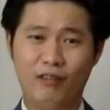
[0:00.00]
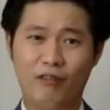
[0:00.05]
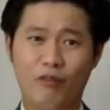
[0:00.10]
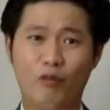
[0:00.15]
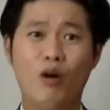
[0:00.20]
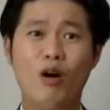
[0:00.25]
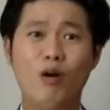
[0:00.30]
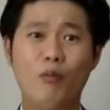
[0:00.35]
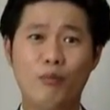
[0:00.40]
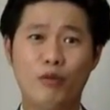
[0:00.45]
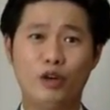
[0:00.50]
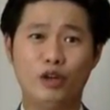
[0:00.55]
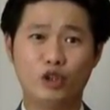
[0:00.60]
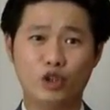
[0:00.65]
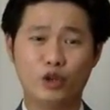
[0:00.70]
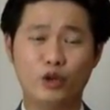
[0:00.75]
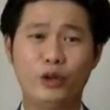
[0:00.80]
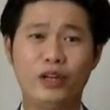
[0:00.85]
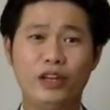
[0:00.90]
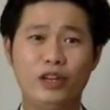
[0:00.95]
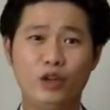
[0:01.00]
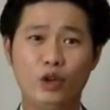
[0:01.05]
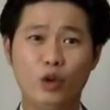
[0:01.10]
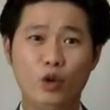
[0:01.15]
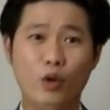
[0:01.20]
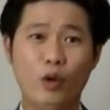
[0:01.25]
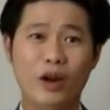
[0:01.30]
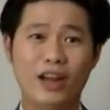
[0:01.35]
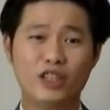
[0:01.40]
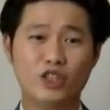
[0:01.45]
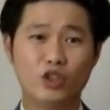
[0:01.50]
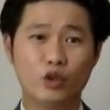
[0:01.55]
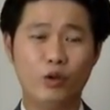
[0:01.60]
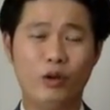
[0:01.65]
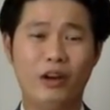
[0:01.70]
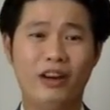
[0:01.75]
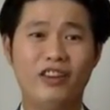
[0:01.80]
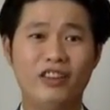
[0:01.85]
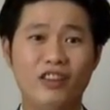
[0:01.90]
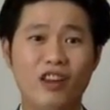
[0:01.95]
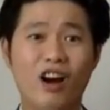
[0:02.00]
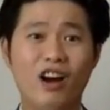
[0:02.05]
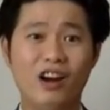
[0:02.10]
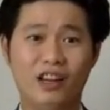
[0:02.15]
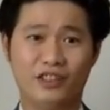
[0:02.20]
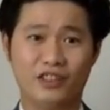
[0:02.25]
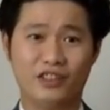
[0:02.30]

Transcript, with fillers: of 1.3 US trillion